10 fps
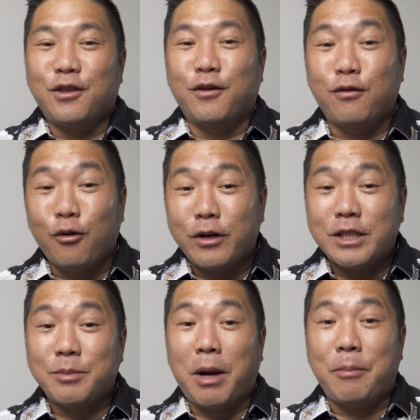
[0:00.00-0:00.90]
the
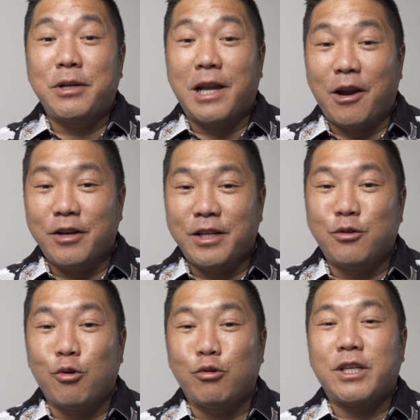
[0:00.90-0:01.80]
flooring's popularity
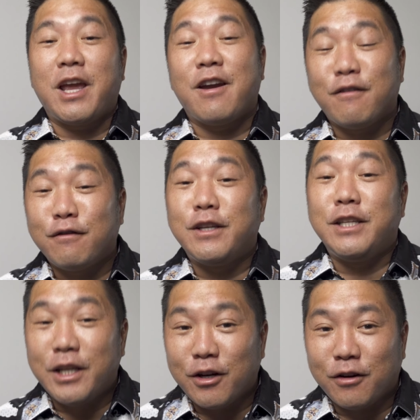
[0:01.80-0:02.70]
grows every
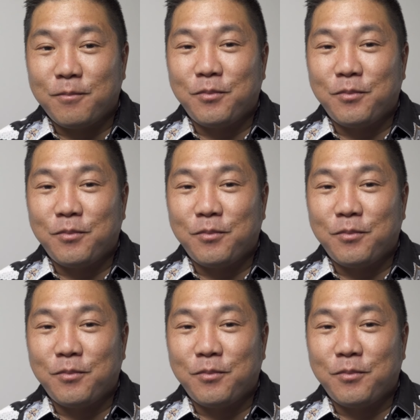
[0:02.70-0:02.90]
year.